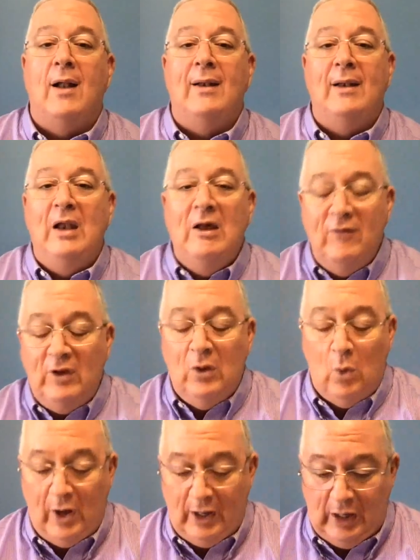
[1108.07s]
living the
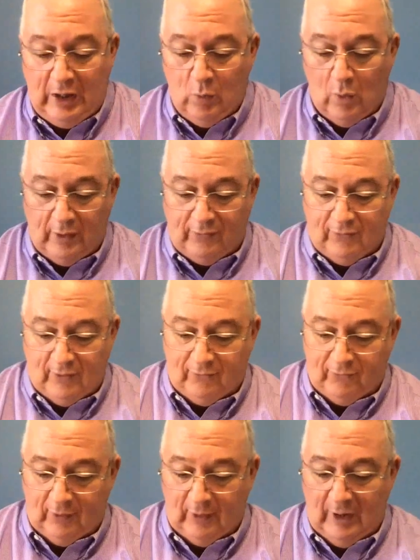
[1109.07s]
way he wants
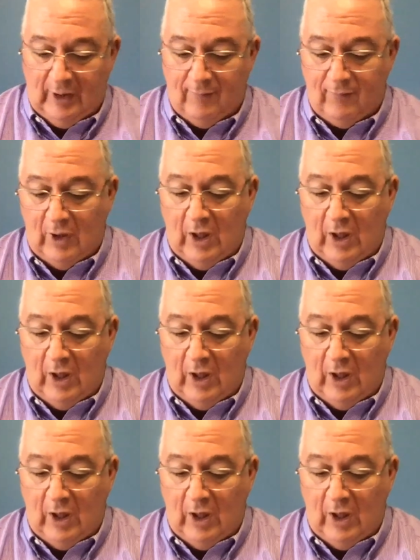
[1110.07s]
us to live.